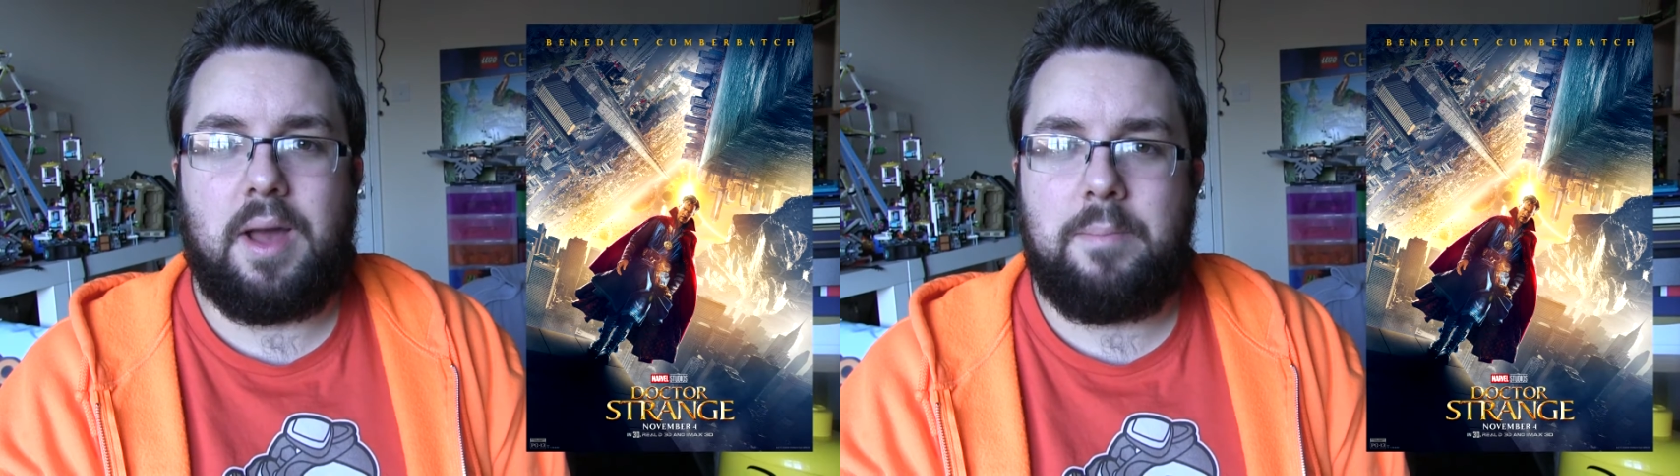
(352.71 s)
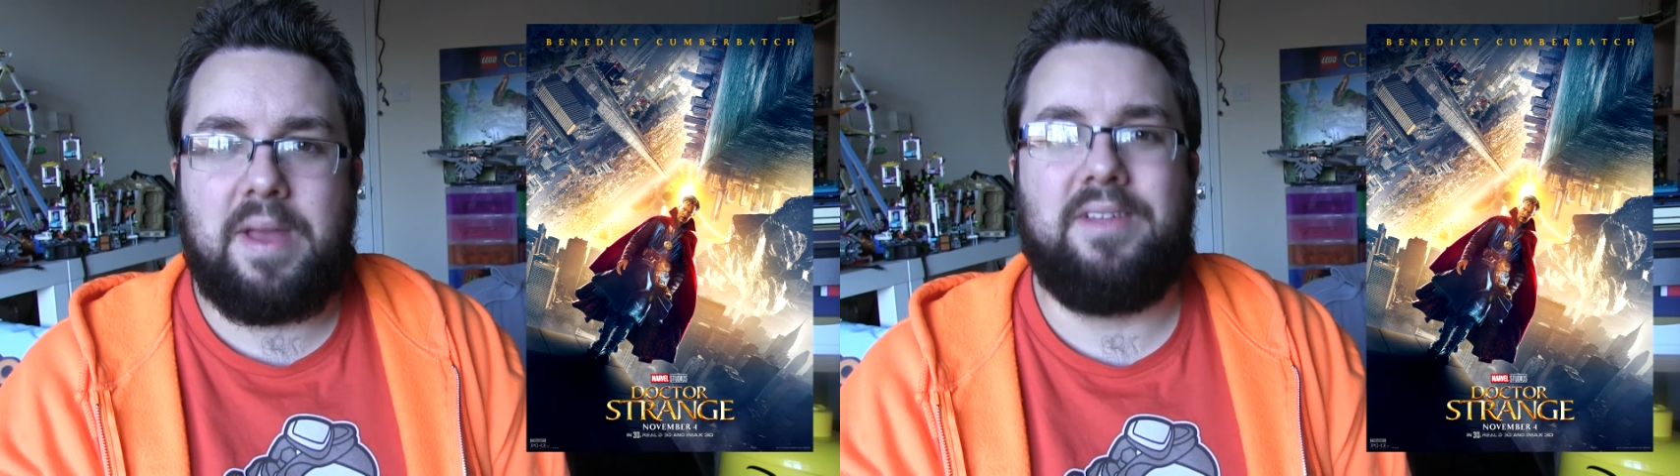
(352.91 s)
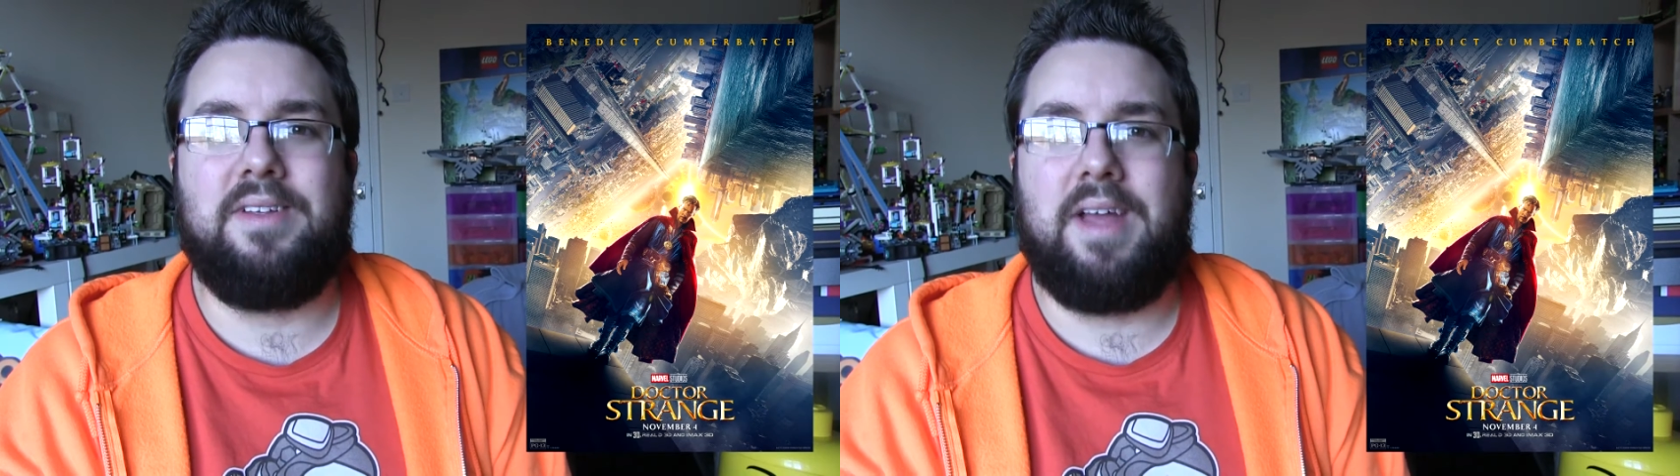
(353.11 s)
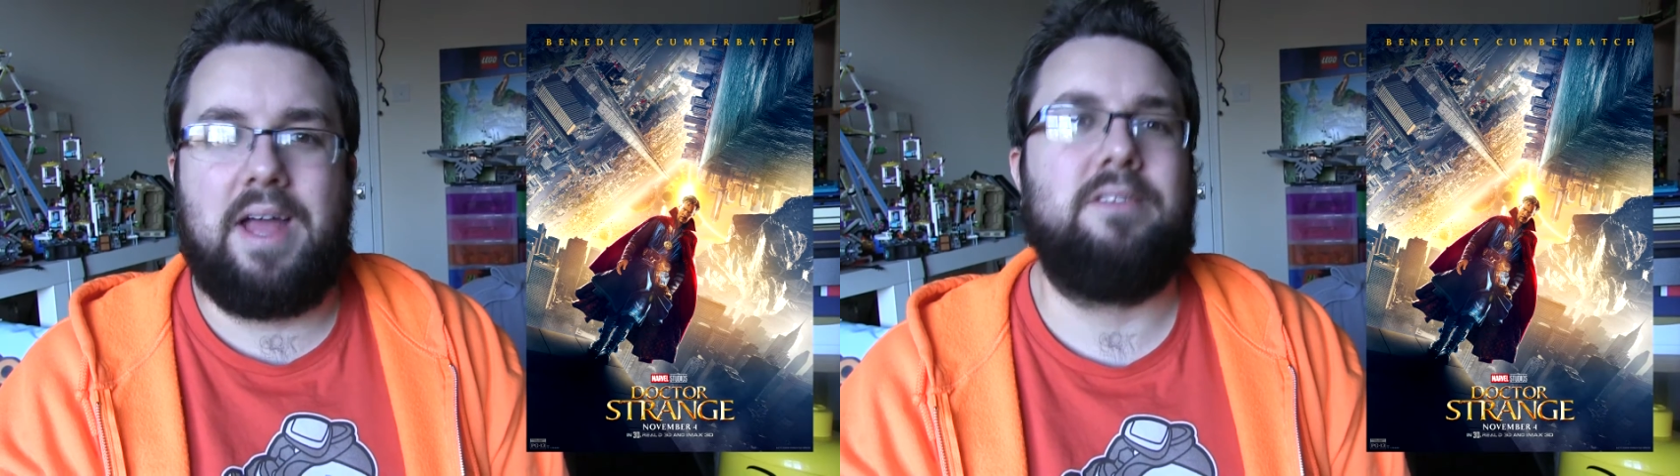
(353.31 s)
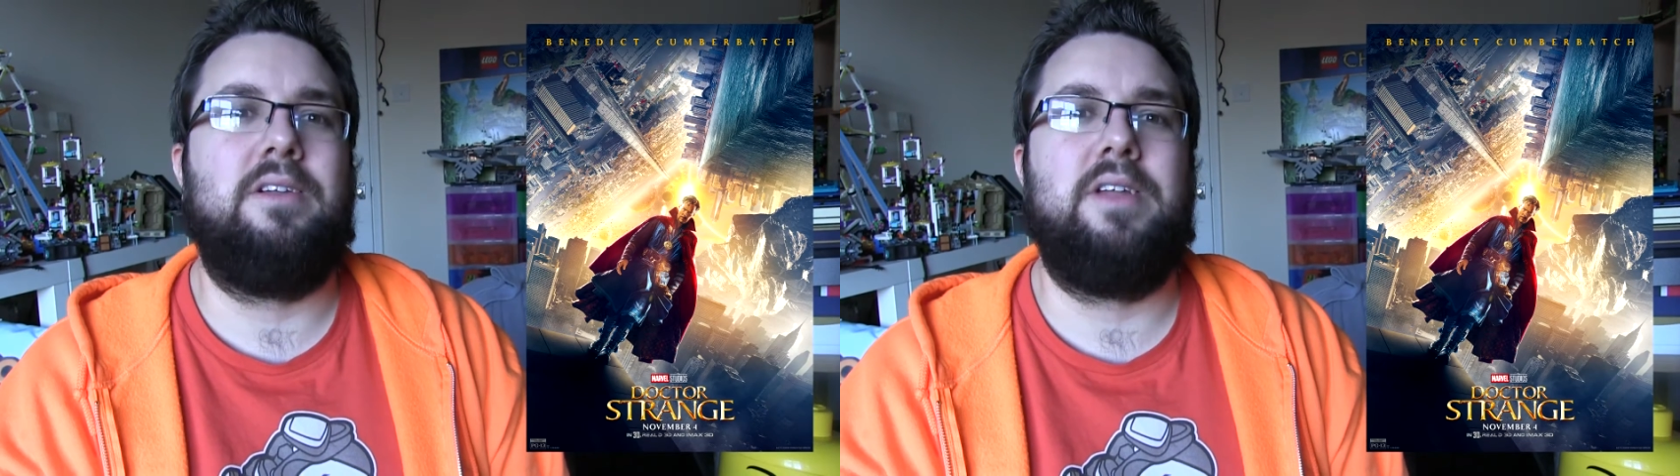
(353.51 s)
amazing,
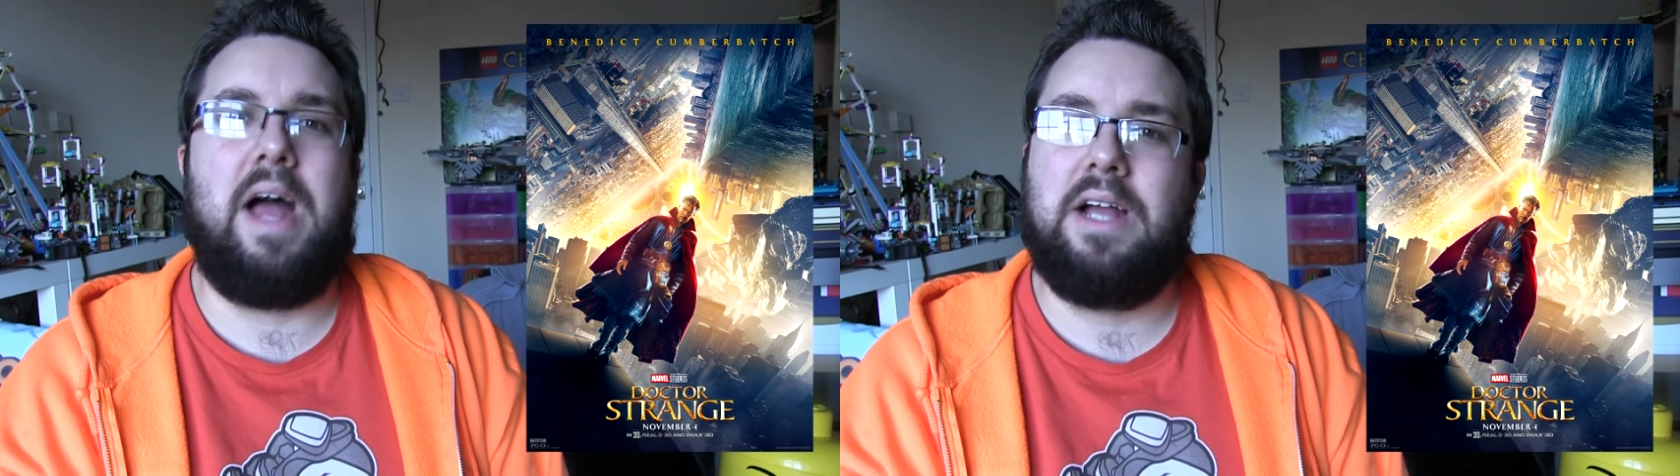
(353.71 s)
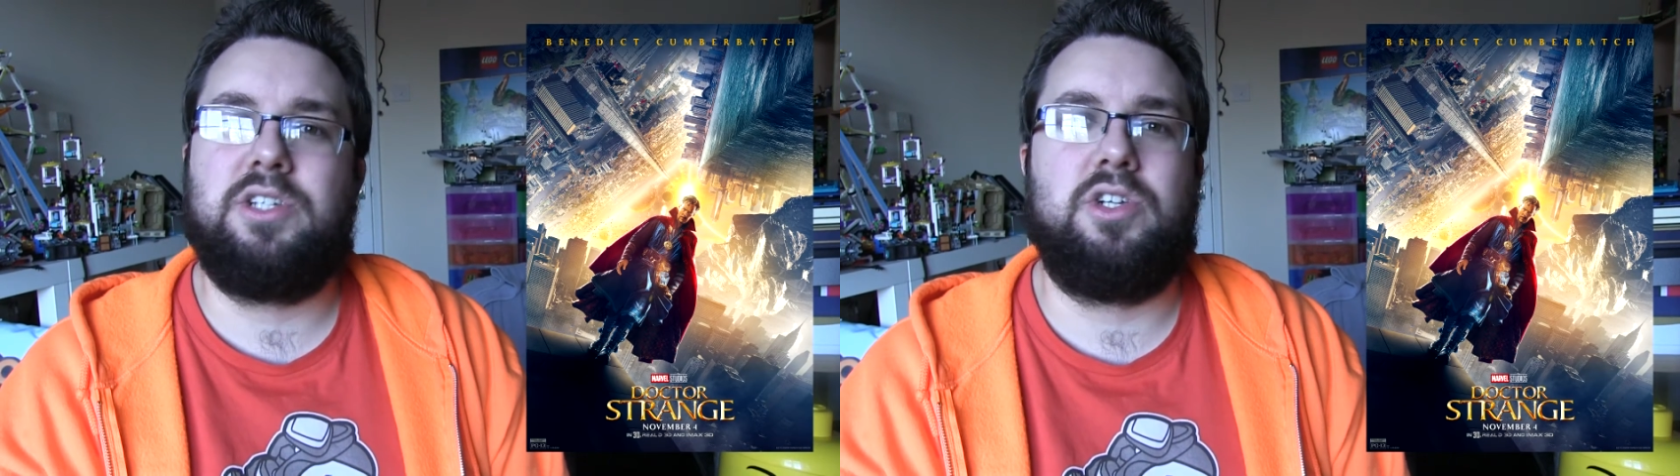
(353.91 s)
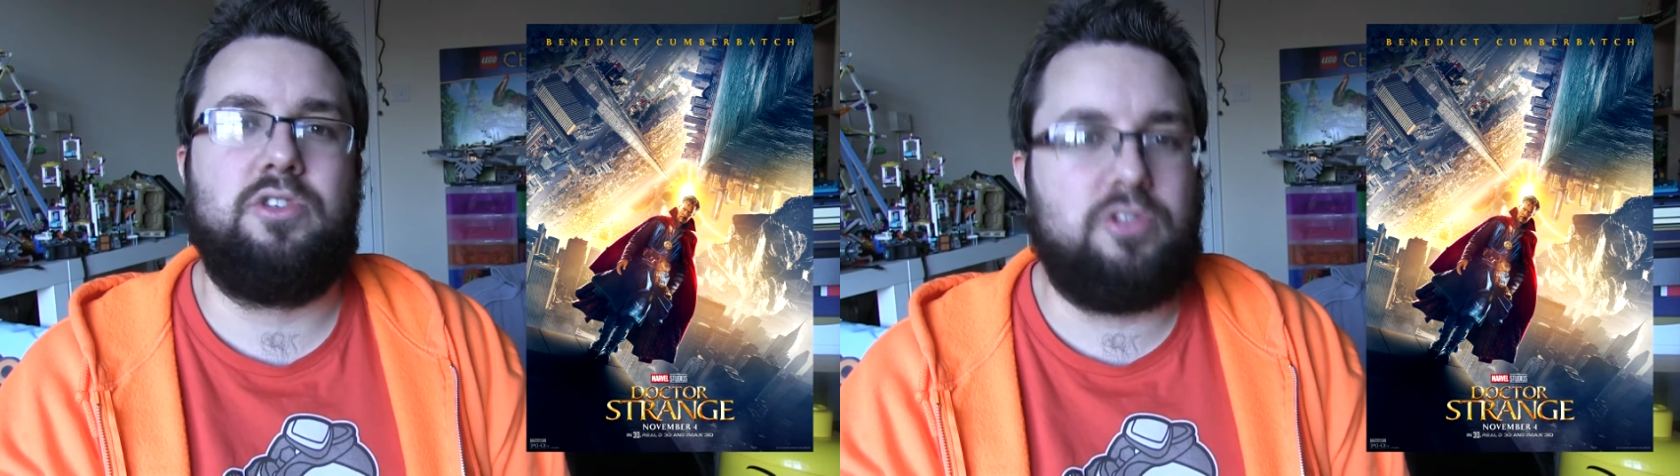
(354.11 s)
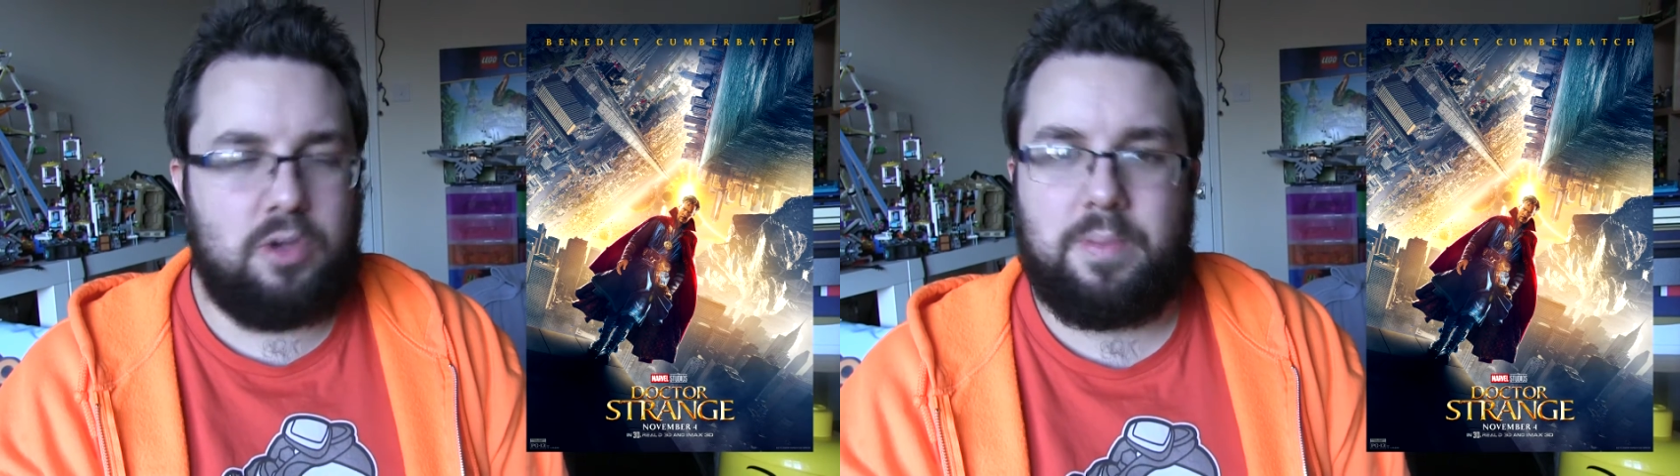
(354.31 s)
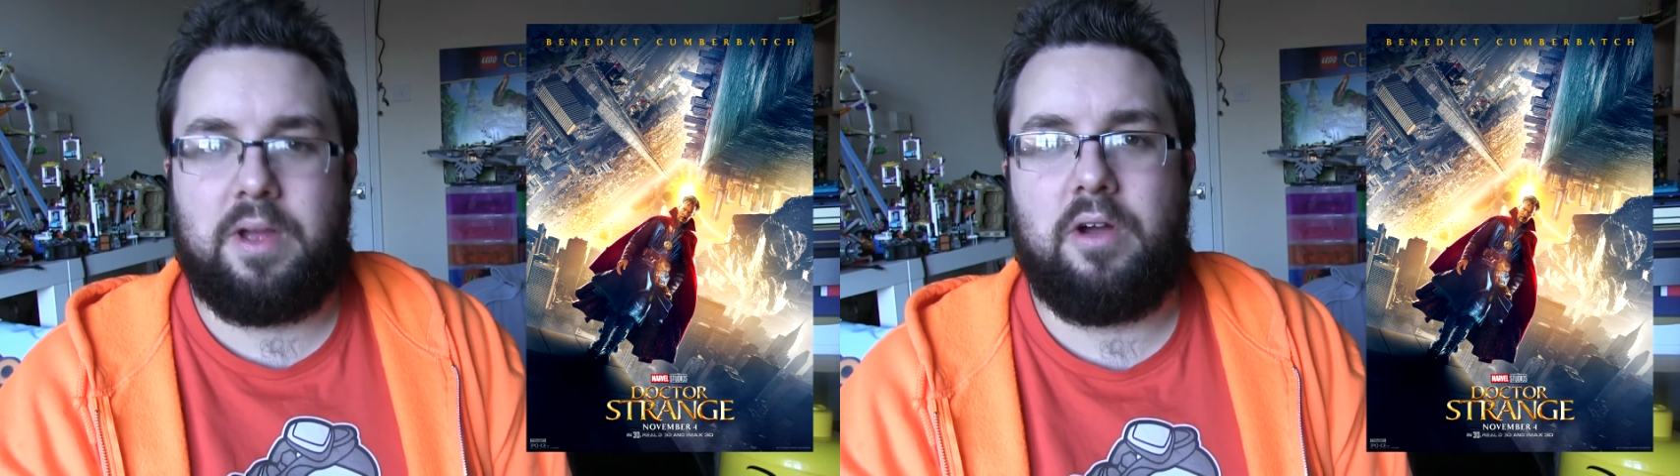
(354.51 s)
excellent action
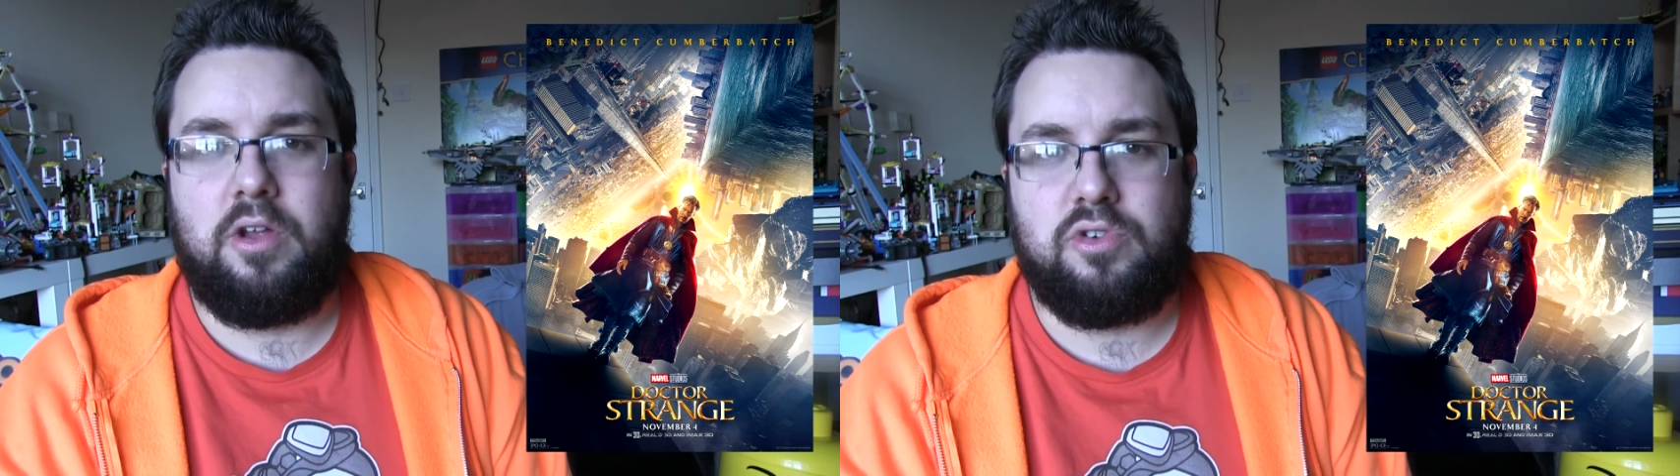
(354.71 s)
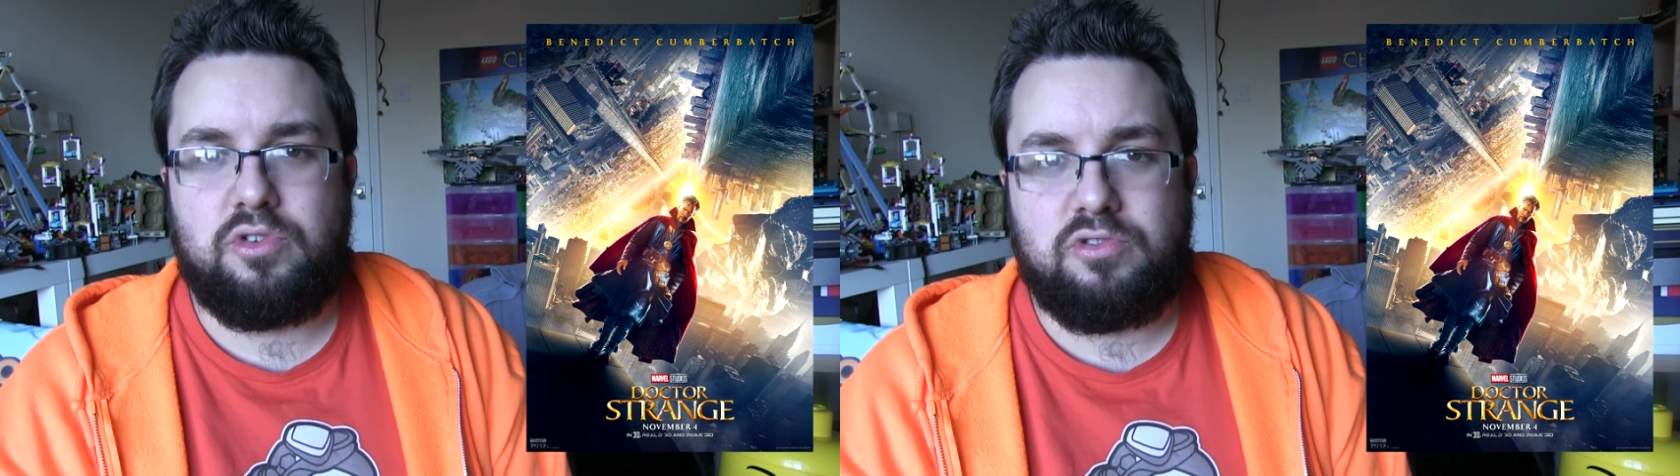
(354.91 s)
superhero